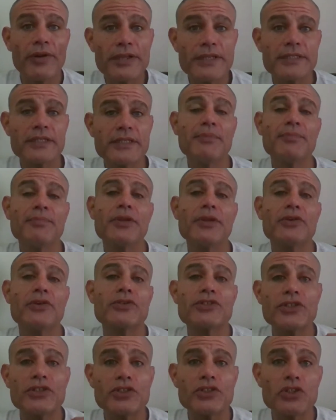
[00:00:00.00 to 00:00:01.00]
Very simply,
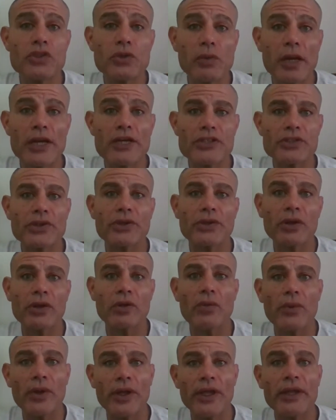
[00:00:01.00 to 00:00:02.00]
your
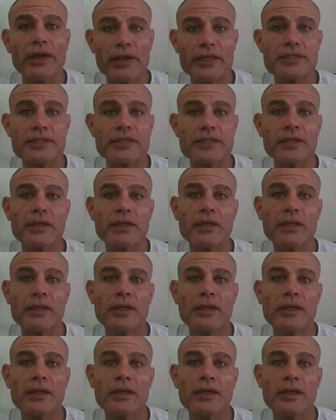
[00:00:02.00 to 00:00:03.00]
situational awareness
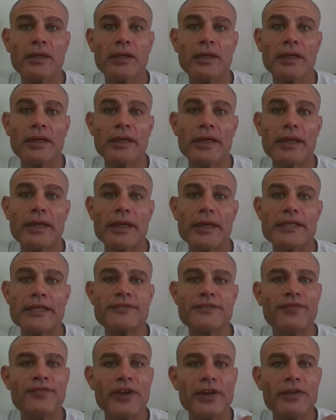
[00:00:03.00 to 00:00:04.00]

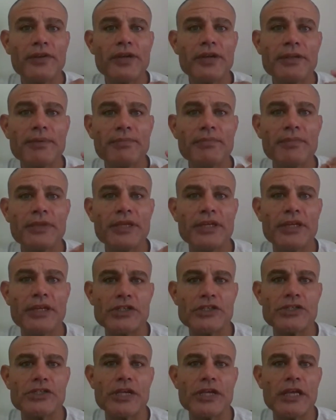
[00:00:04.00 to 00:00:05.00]
is very
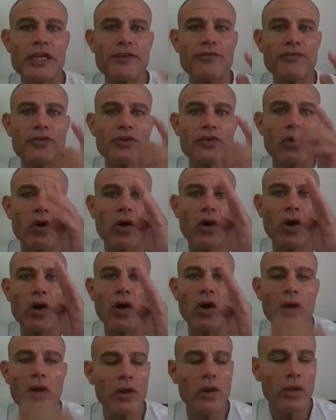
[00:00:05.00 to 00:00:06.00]
diminished if you
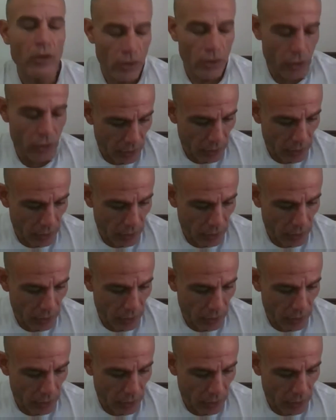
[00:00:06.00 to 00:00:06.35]
are